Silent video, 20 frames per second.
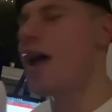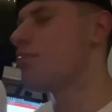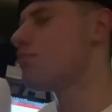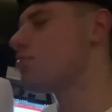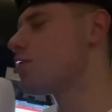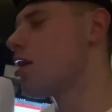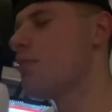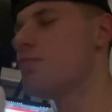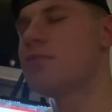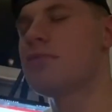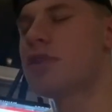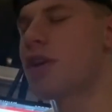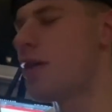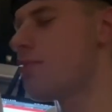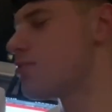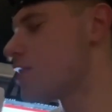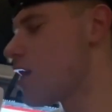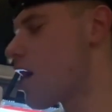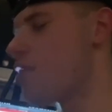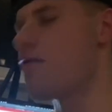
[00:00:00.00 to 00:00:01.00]
Some,
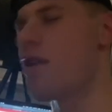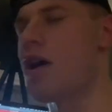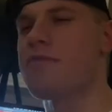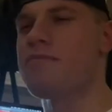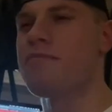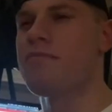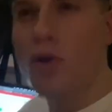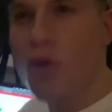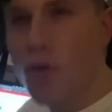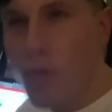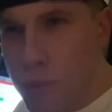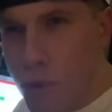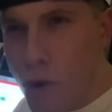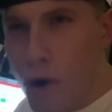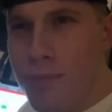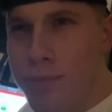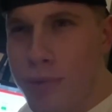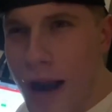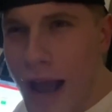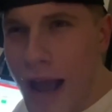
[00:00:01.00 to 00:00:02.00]
some's not right. Who
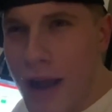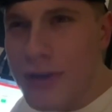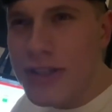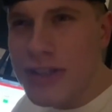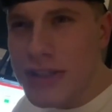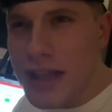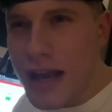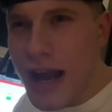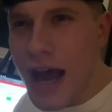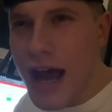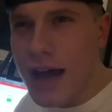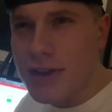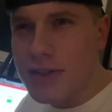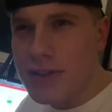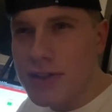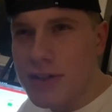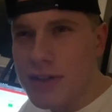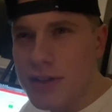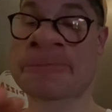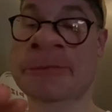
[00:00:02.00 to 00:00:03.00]
brought brownies to the
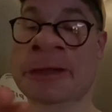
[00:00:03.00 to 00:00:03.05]
house?